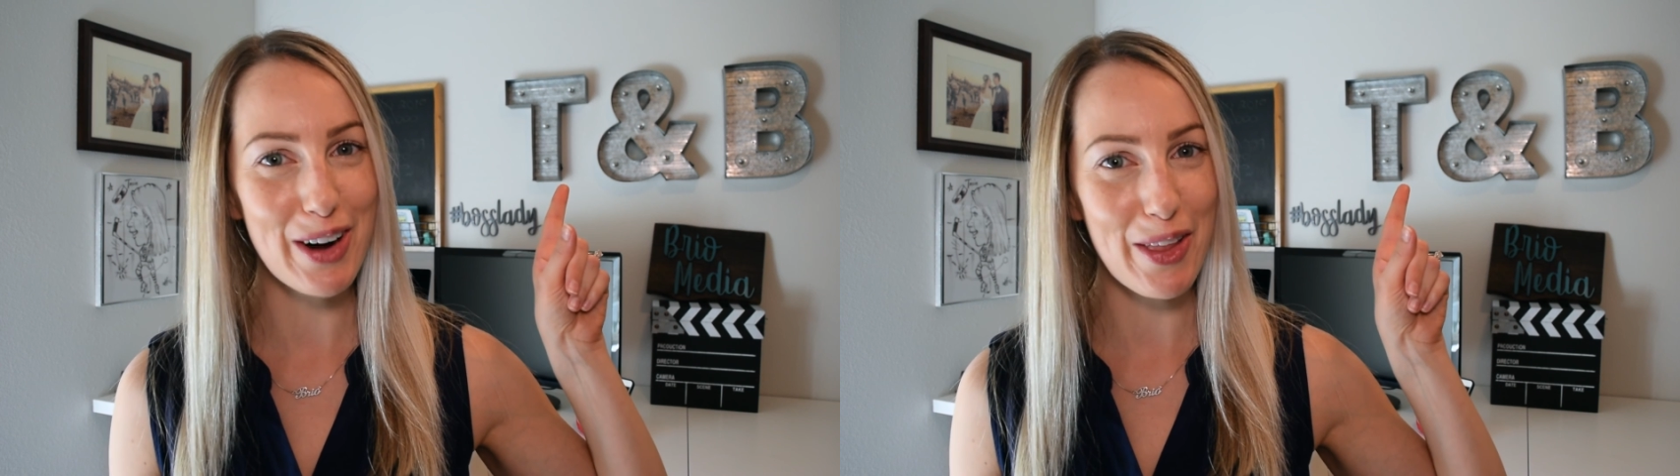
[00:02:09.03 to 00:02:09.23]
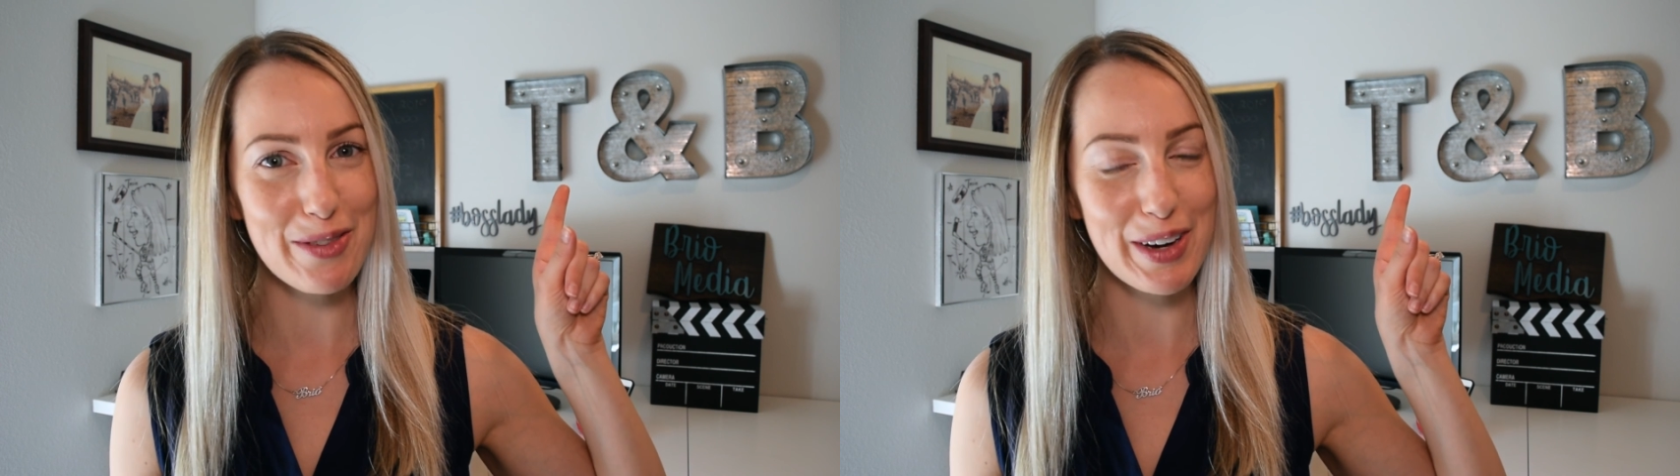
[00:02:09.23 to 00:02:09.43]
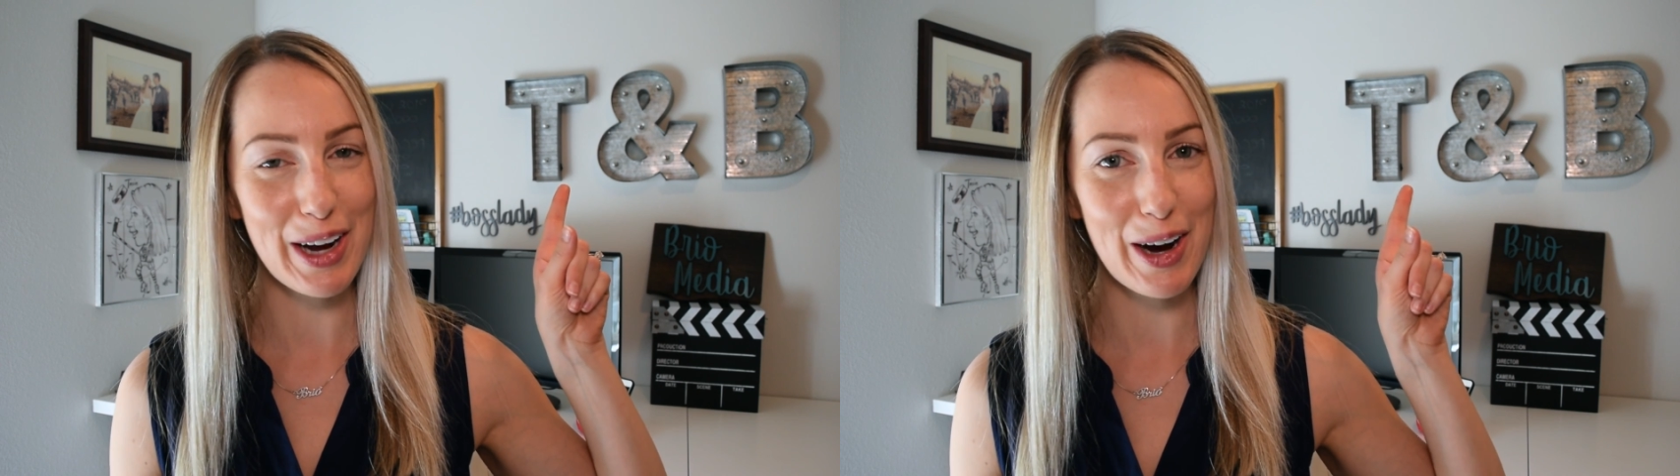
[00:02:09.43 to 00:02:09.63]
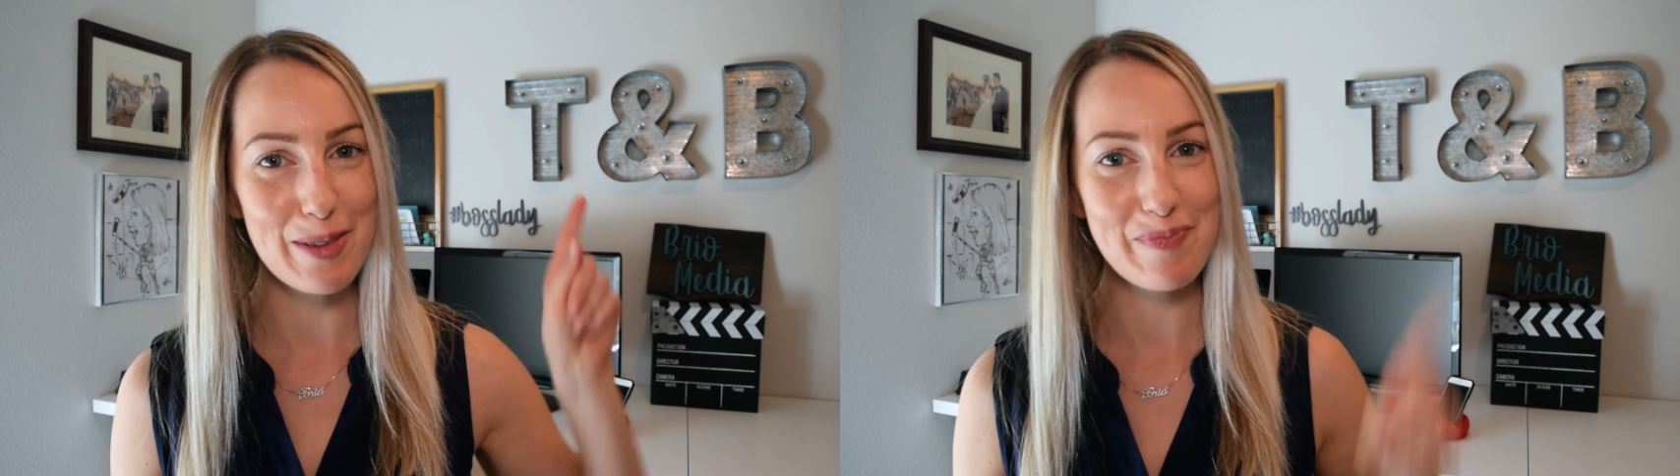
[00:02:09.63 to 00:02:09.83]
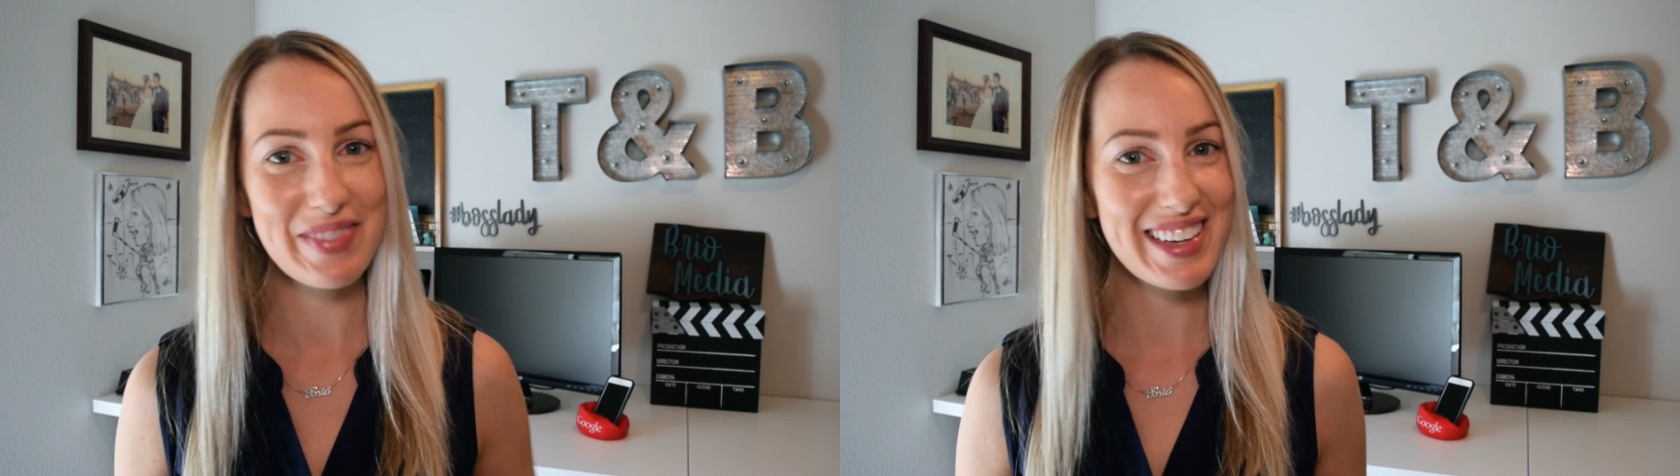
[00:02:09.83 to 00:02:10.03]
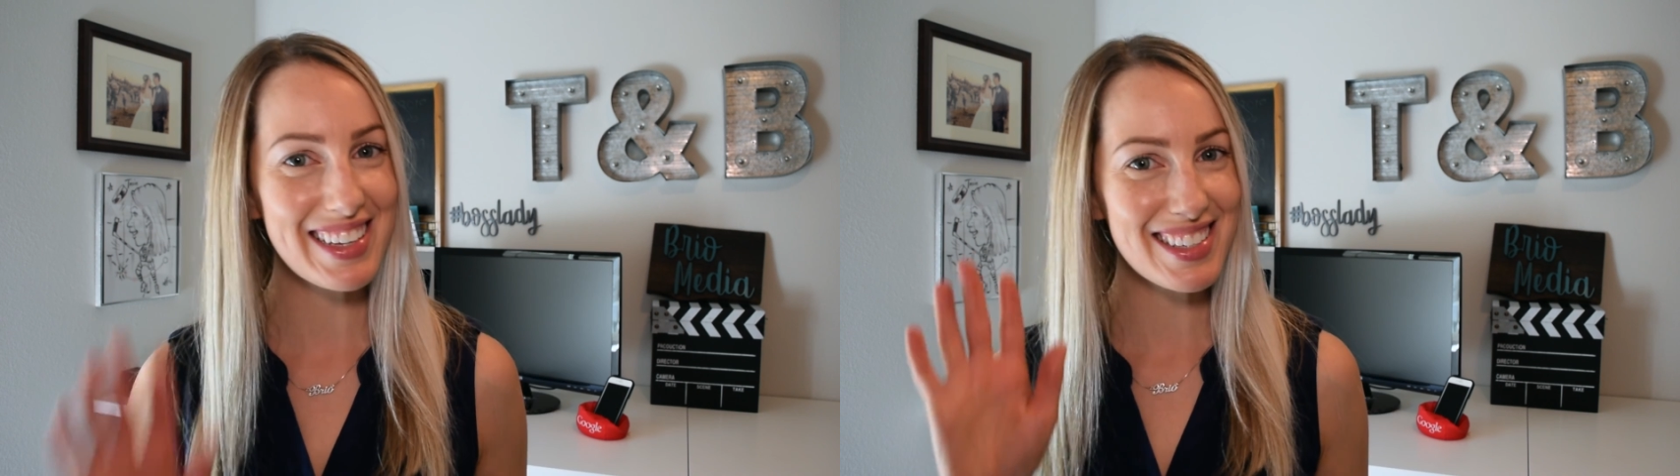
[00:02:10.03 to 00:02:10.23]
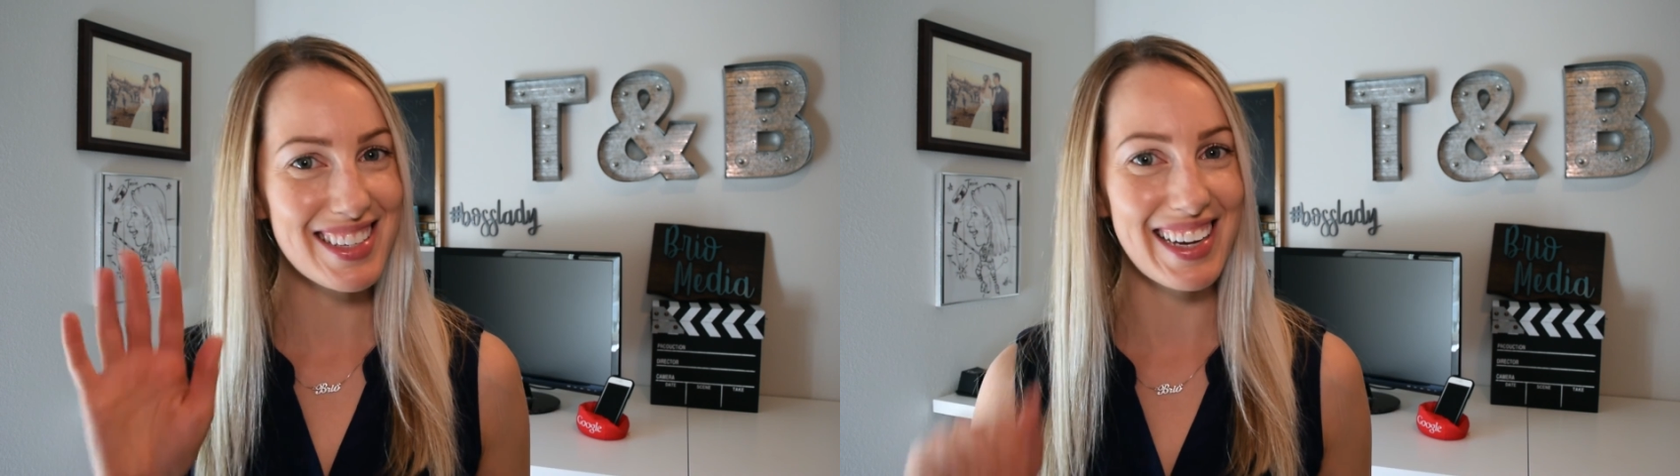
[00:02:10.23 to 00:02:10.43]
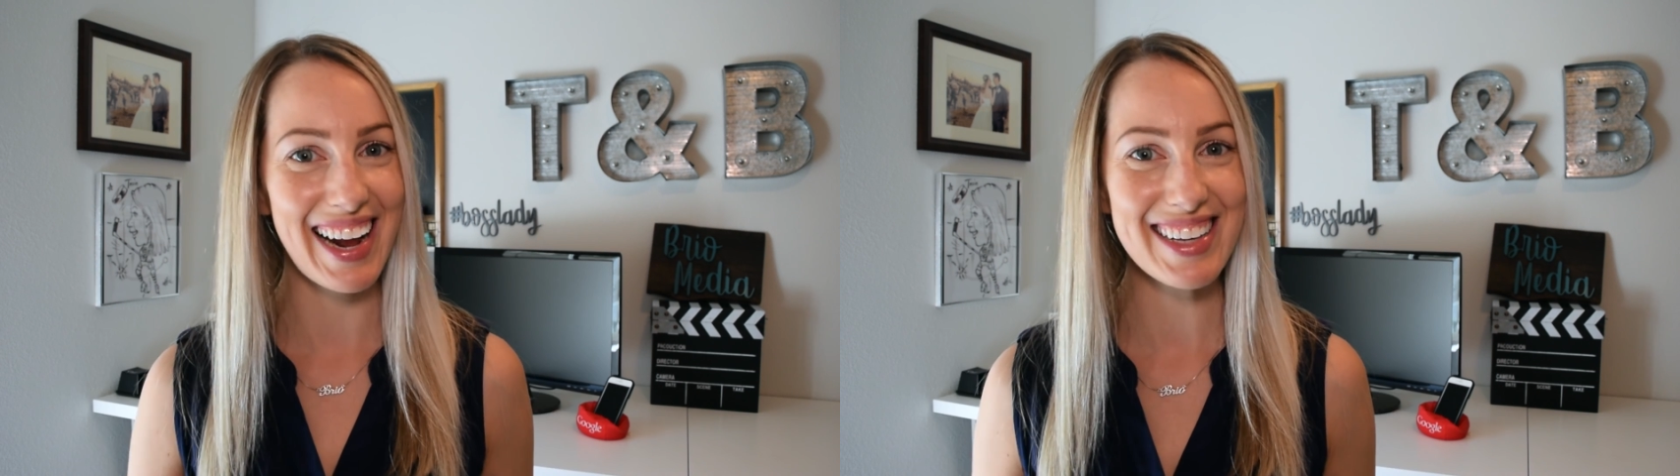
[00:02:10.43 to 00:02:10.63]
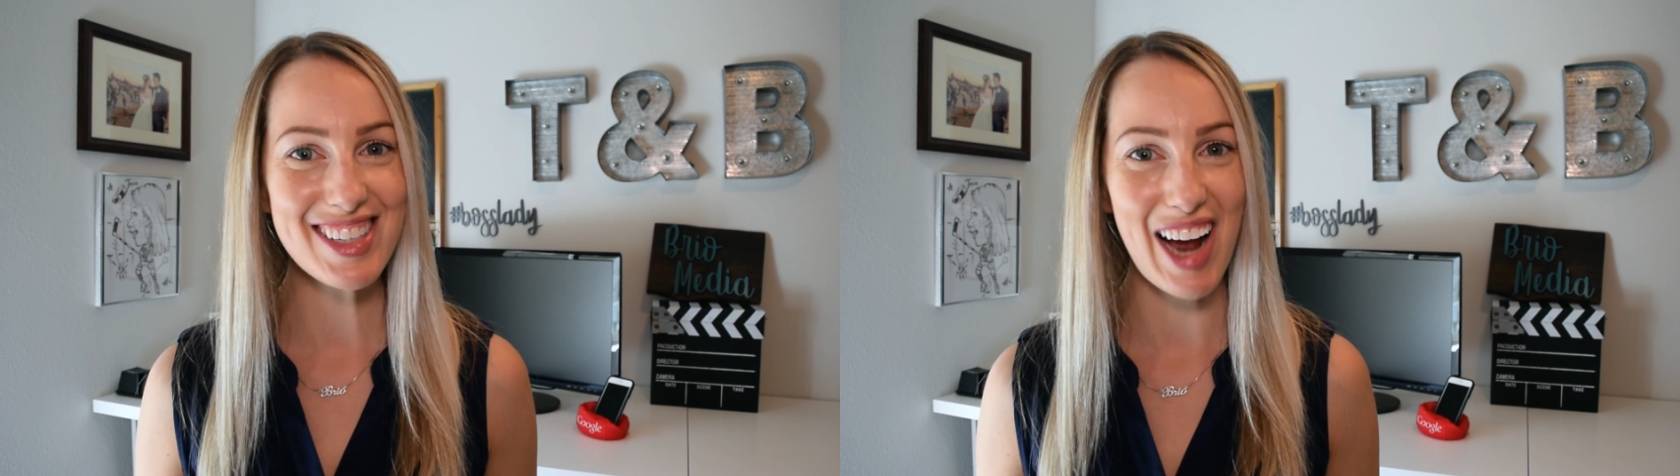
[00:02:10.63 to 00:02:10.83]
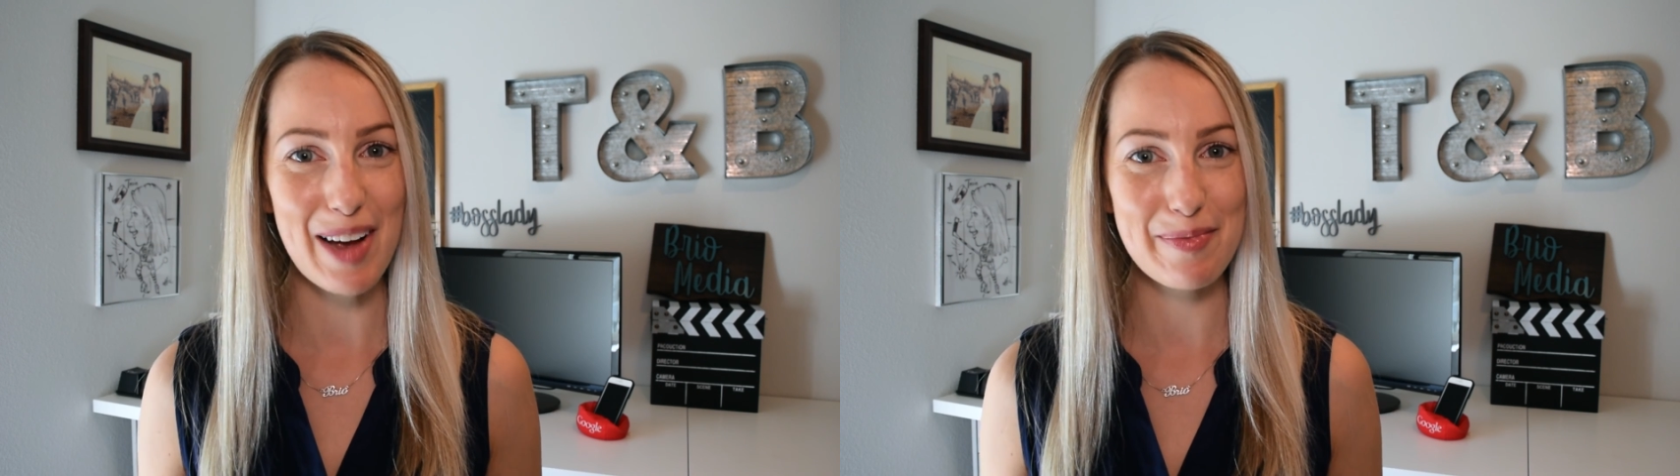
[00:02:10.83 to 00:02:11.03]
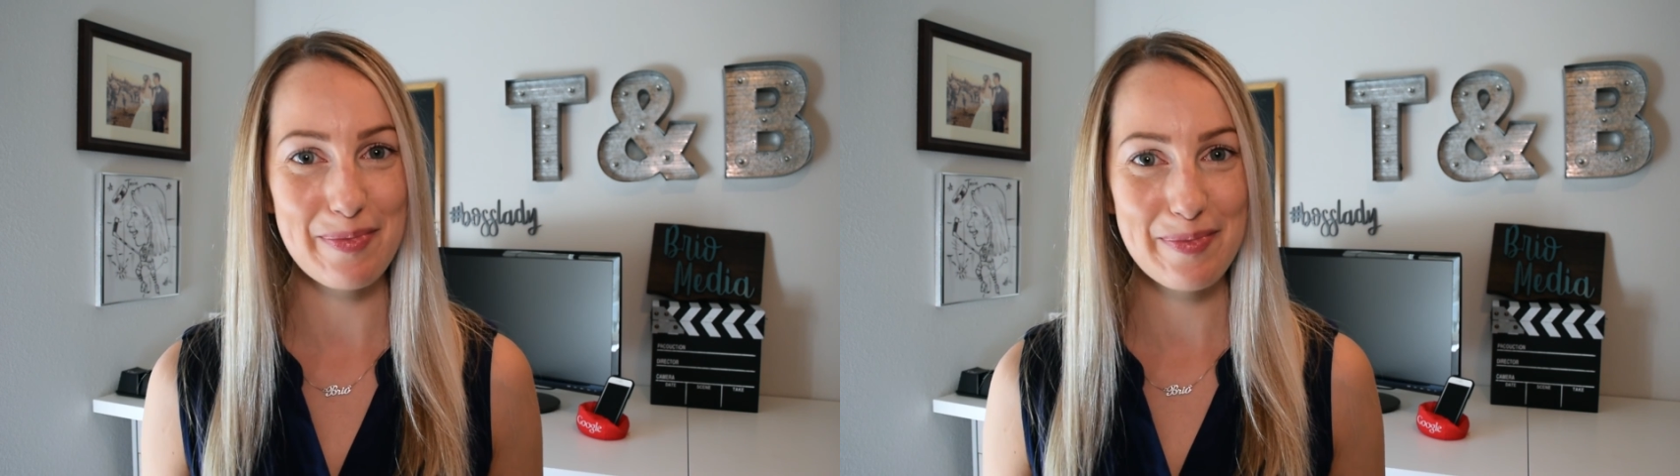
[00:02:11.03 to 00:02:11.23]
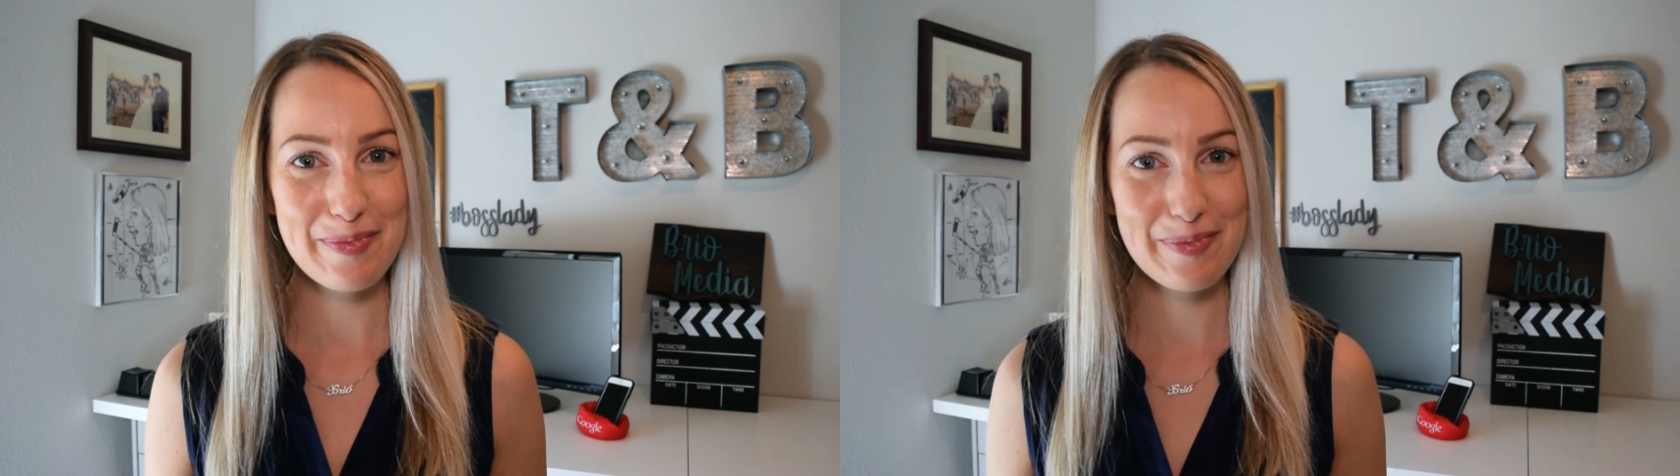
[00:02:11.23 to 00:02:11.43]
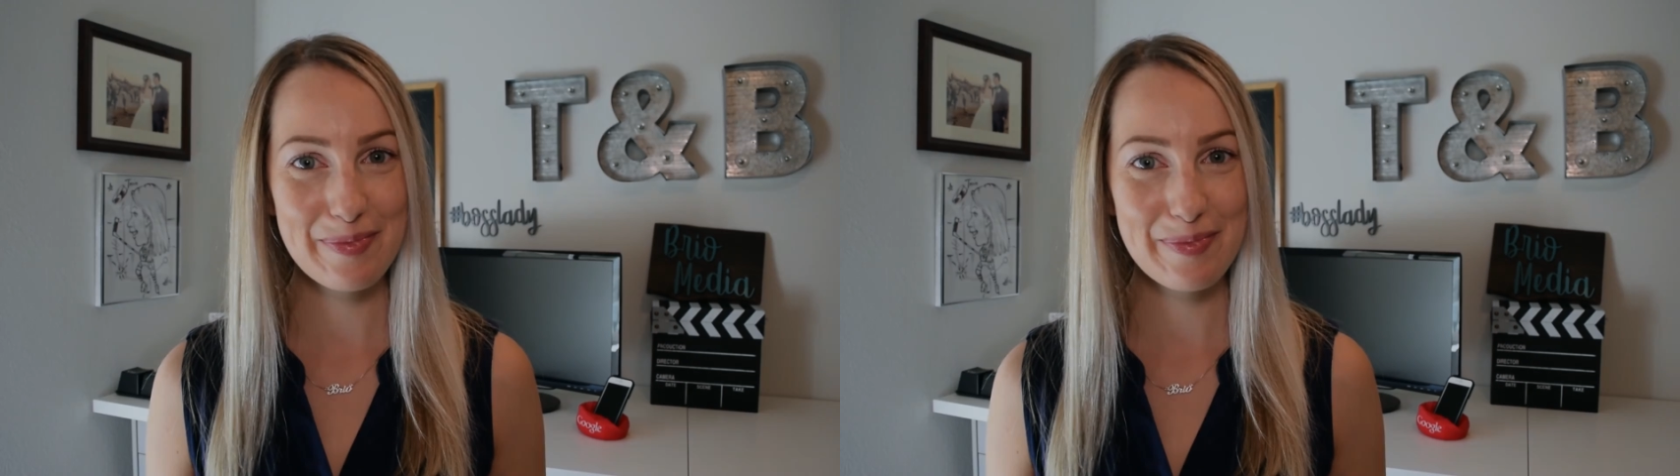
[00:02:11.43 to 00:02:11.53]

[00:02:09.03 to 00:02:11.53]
another video. See you next time.